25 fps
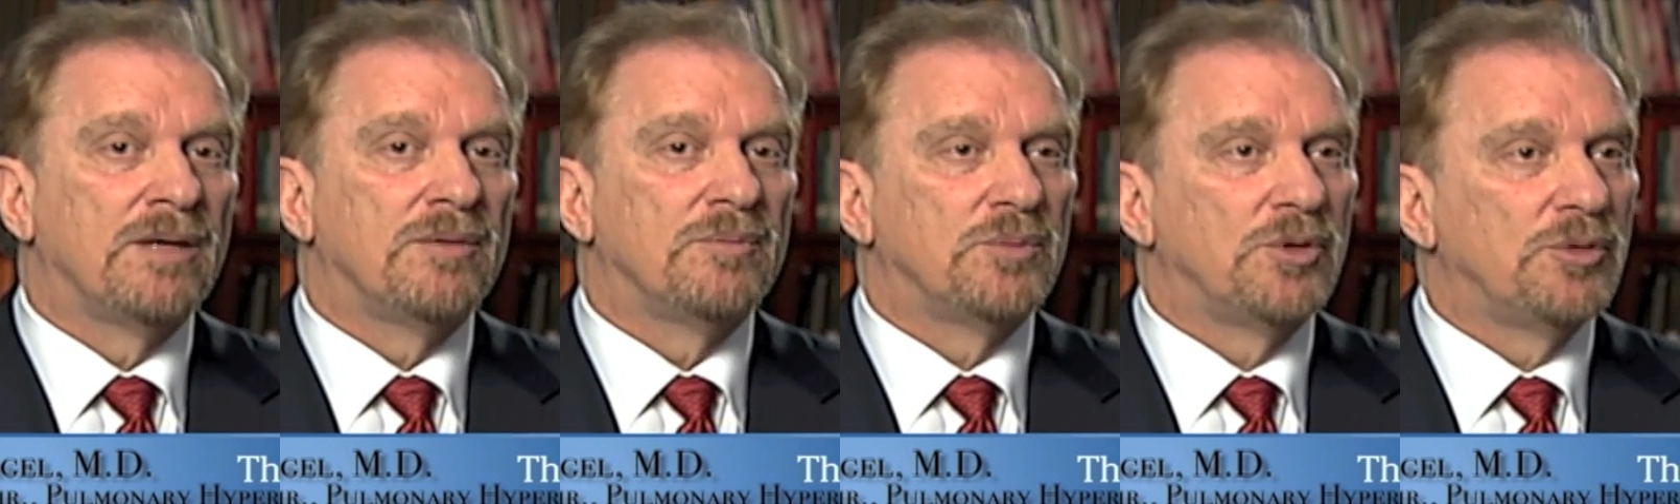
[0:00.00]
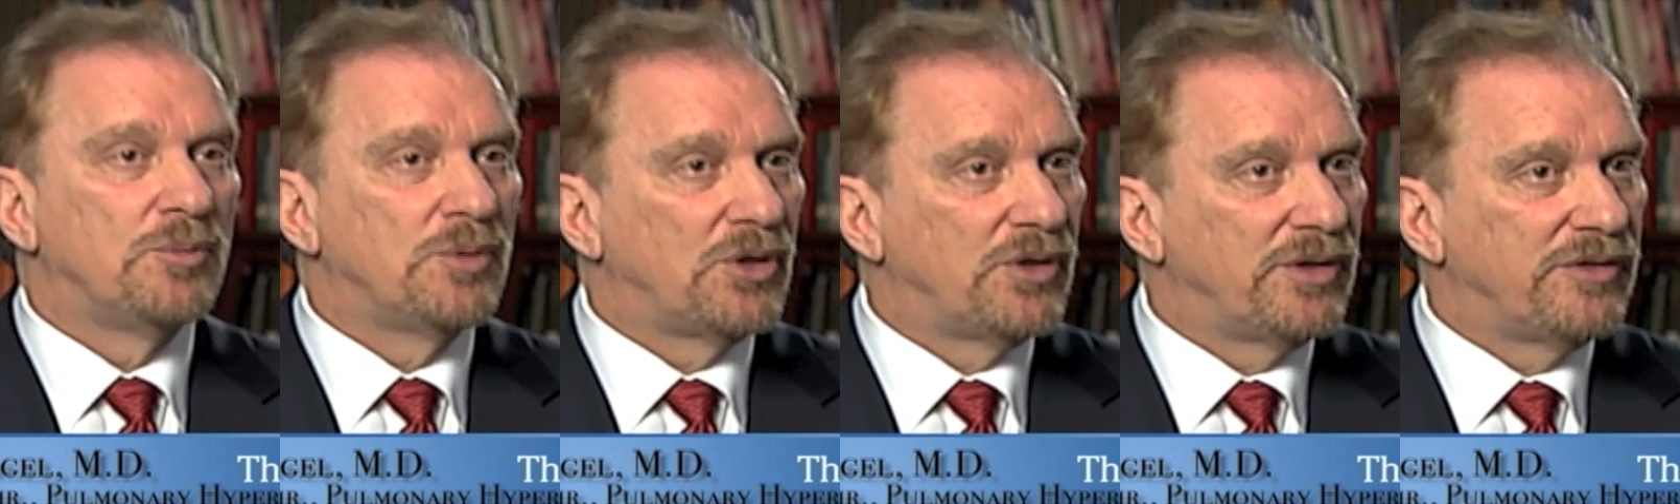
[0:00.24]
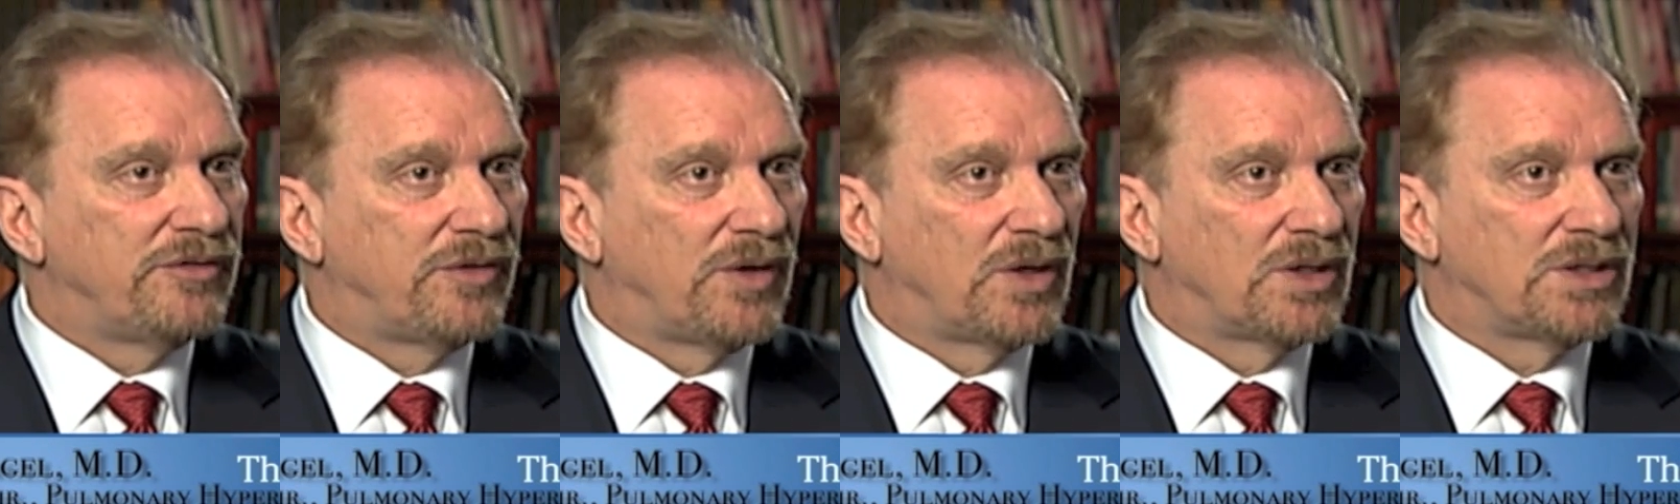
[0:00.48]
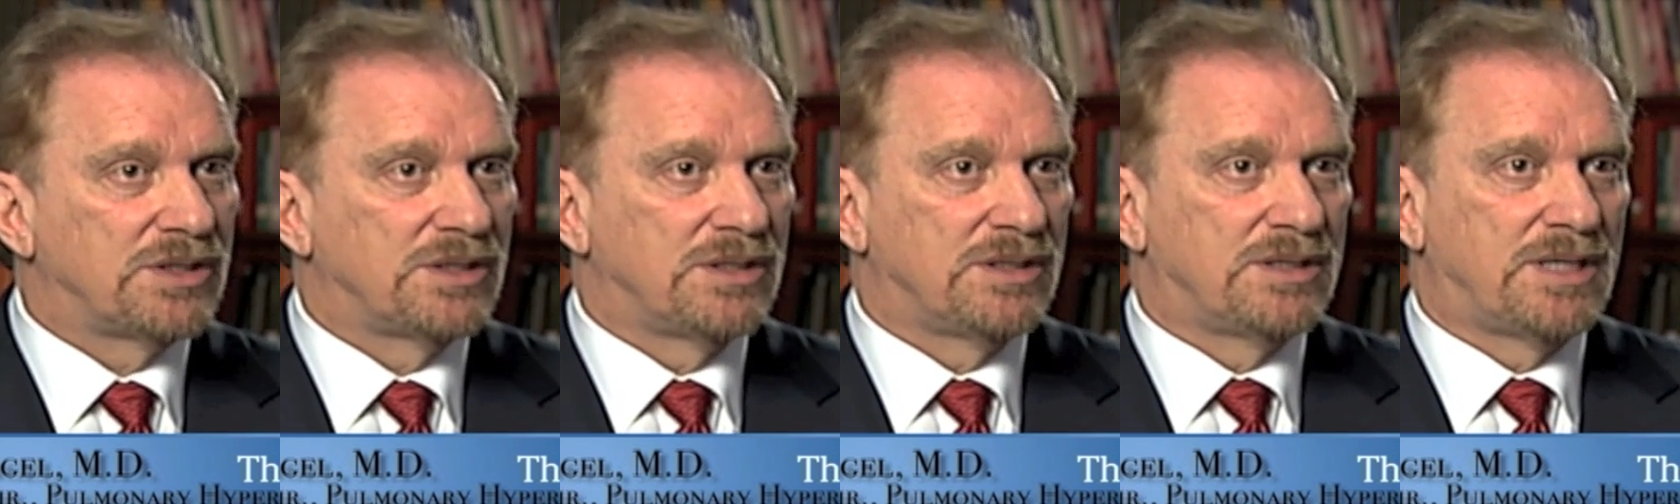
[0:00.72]
pulmonary
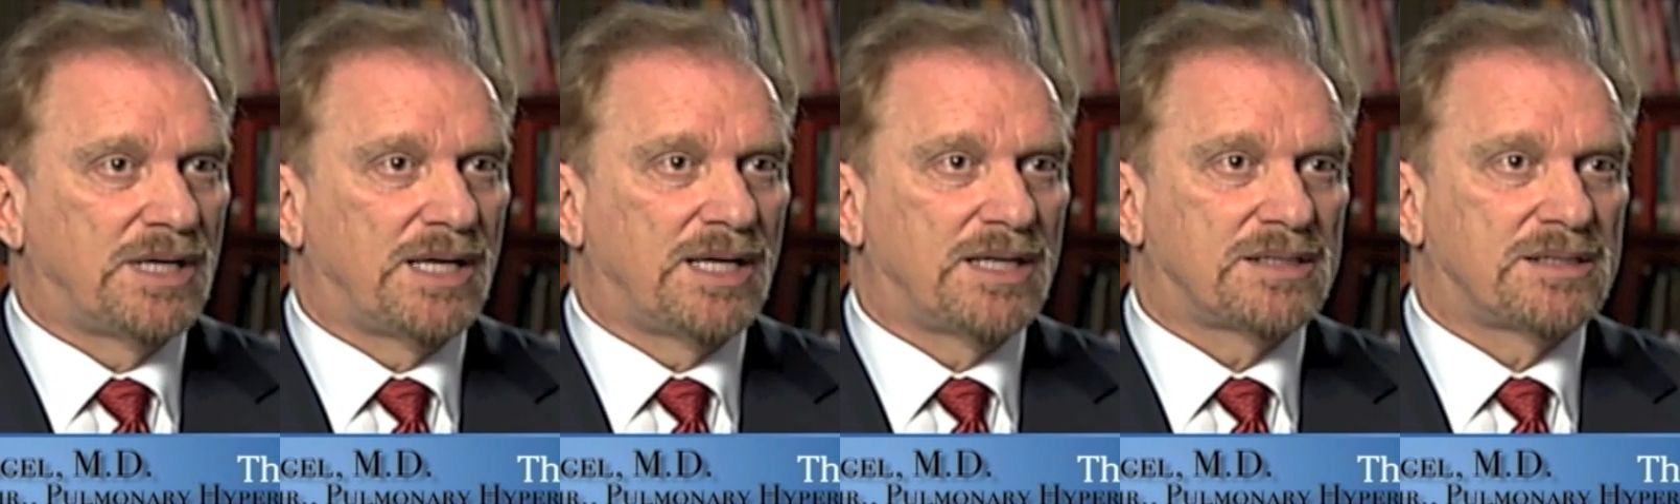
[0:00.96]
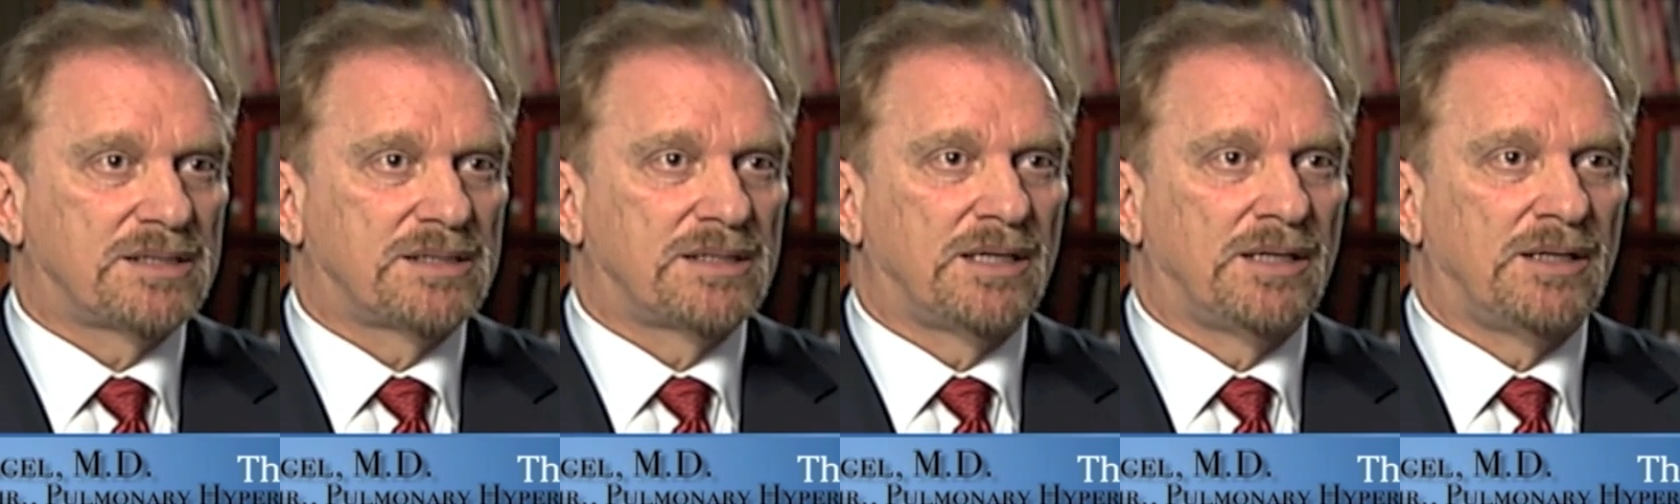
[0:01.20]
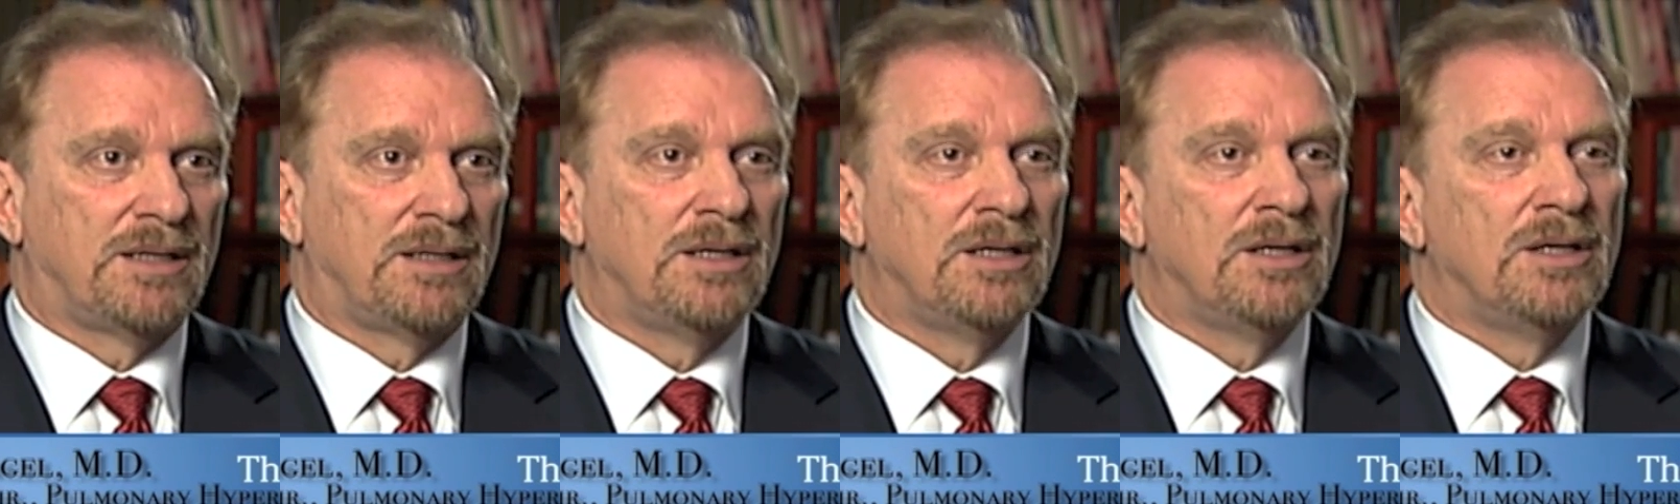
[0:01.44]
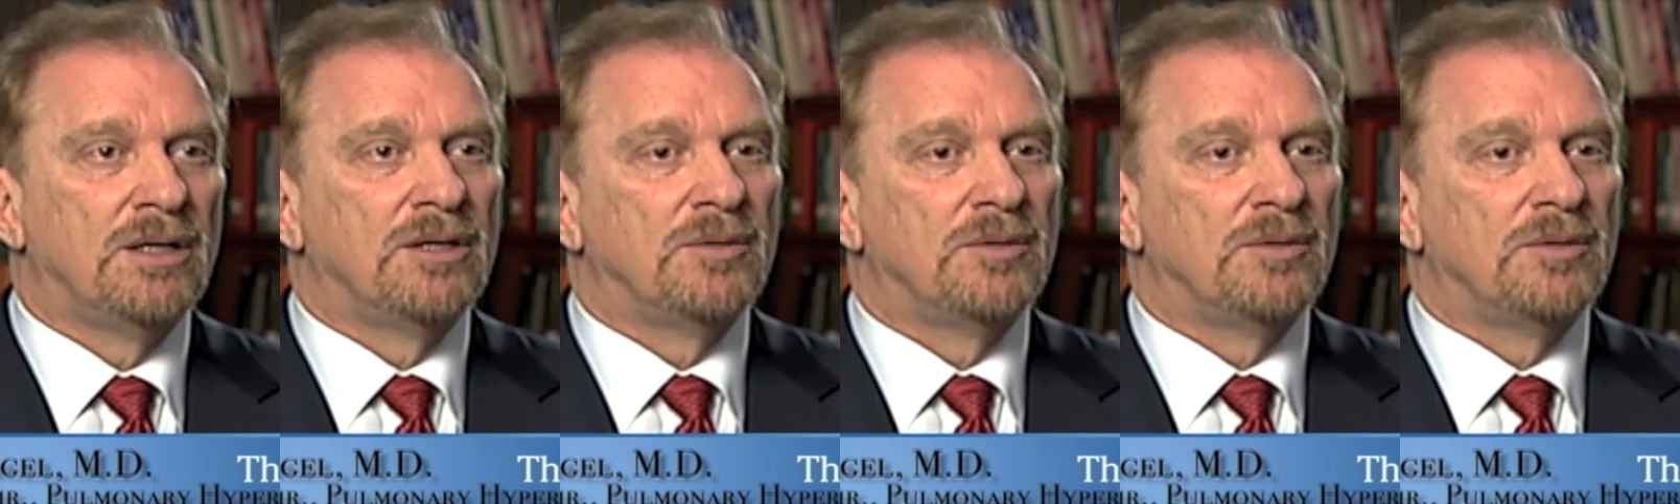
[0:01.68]
function tests, and